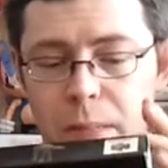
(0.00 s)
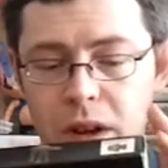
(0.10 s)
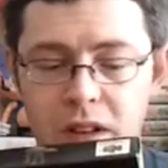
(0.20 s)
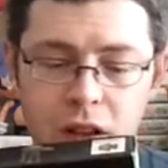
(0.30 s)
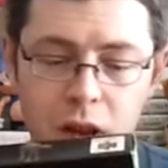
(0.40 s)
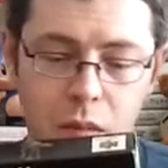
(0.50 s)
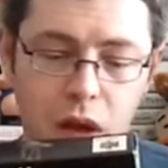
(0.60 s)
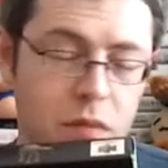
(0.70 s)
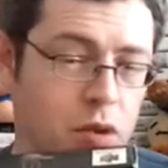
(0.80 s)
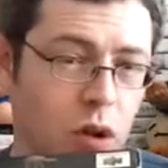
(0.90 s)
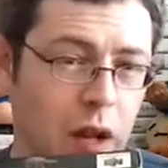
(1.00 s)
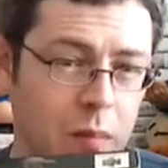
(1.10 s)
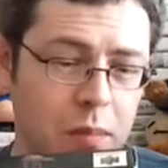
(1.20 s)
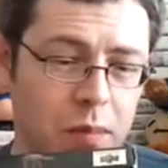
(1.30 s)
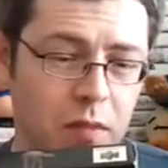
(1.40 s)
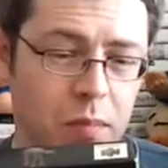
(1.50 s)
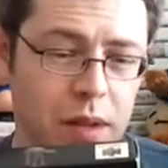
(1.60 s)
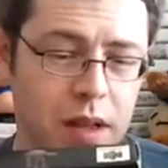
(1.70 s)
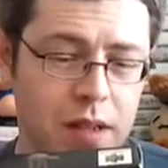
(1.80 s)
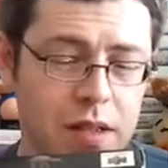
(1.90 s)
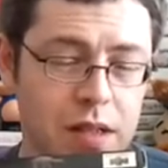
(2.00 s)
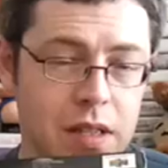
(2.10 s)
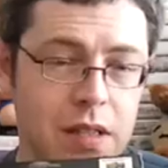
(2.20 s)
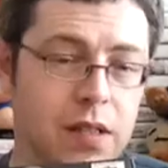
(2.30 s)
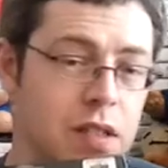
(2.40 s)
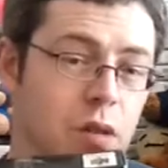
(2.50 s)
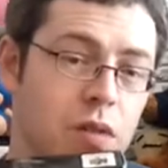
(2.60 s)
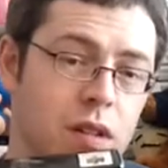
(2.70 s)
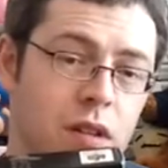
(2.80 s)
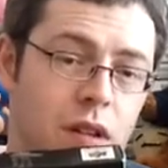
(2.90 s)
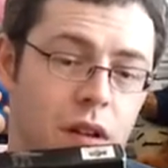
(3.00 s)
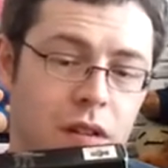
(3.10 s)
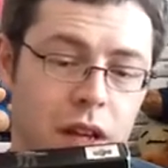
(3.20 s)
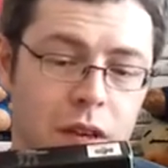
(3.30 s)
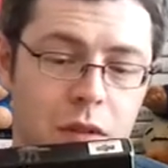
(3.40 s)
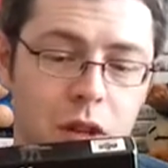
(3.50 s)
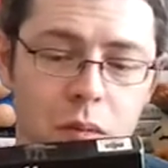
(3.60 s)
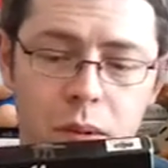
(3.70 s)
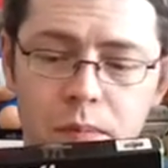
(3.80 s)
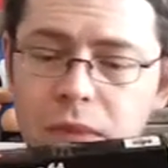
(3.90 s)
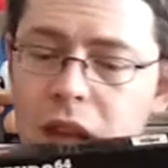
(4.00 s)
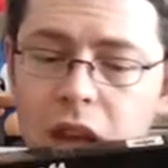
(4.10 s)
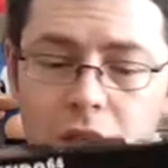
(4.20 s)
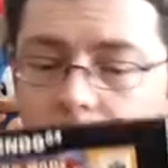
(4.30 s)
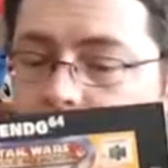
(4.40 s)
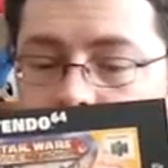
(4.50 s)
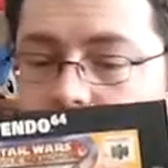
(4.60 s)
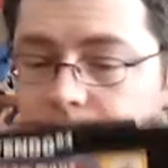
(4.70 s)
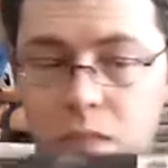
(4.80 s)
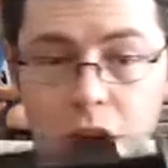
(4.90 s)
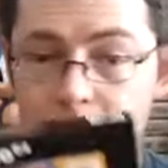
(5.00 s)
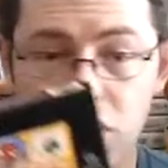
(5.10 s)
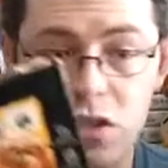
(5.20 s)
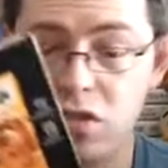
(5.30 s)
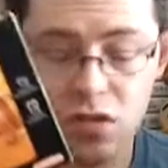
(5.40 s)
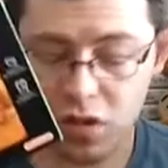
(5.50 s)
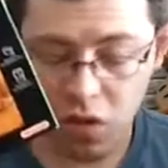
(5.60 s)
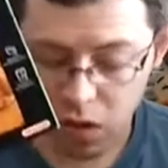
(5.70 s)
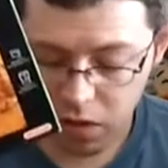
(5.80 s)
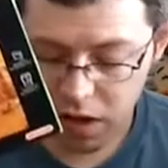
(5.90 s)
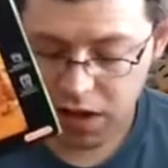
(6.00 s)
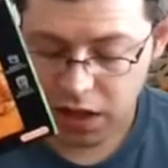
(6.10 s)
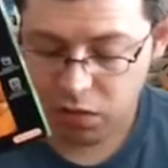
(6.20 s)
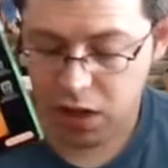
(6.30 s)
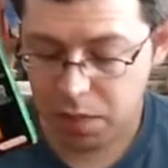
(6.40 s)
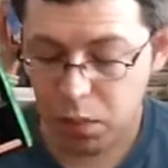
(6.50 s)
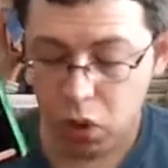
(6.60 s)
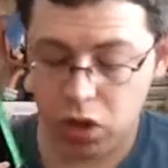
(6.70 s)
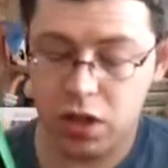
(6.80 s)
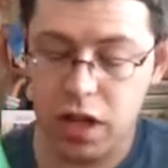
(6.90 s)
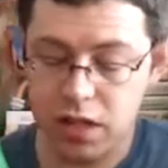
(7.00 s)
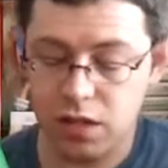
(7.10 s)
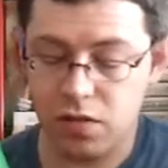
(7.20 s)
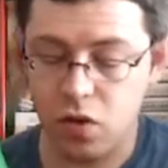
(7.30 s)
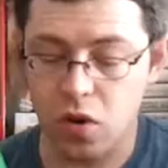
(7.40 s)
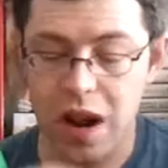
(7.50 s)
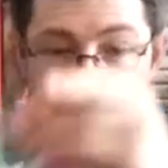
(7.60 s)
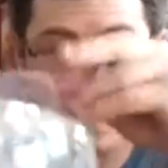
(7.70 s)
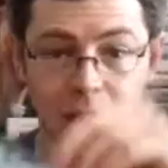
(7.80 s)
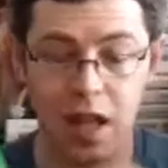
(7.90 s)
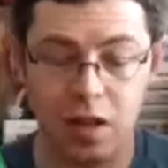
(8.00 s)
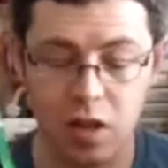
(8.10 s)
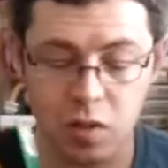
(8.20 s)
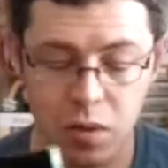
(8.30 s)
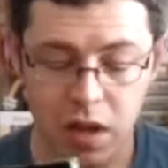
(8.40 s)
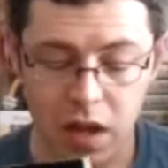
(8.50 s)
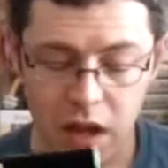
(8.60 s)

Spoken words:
But I'm sure a lot of people have played the sequels on the GameCube, and they're all great, and they really pushed the N64 and the GameCube